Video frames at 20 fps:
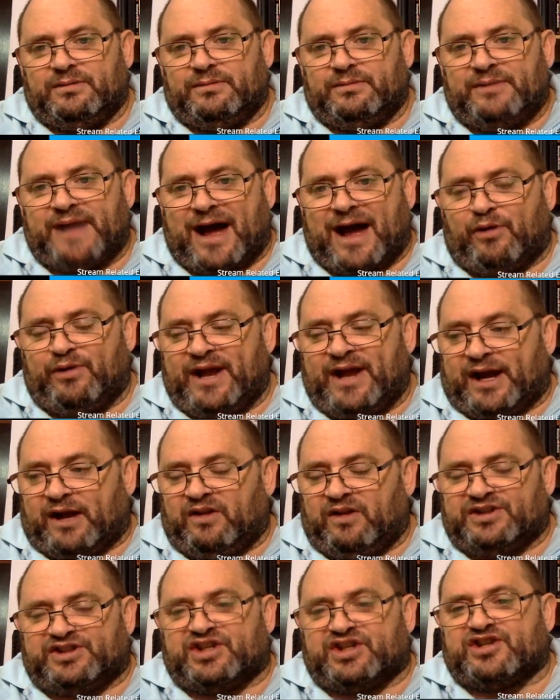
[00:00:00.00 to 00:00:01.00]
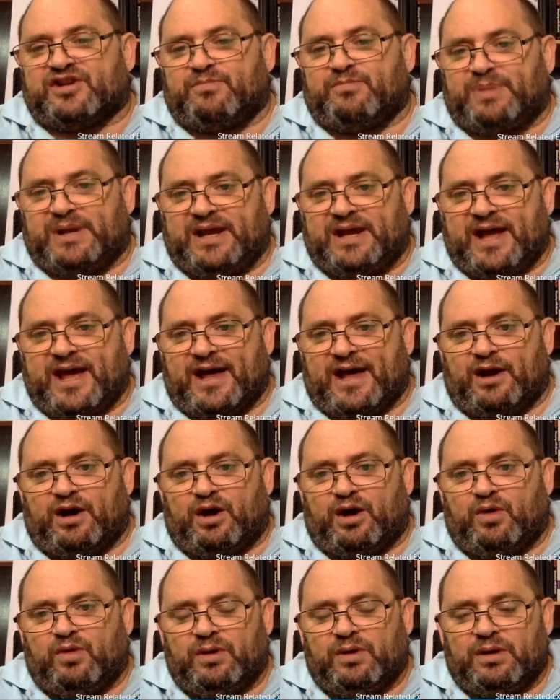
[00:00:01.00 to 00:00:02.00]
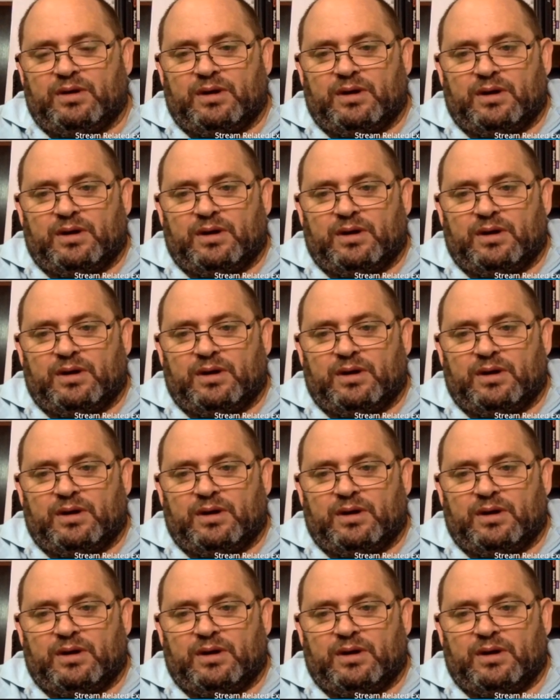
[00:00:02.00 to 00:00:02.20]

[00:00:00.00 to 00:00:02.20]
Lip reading: now Nicholas is in piano.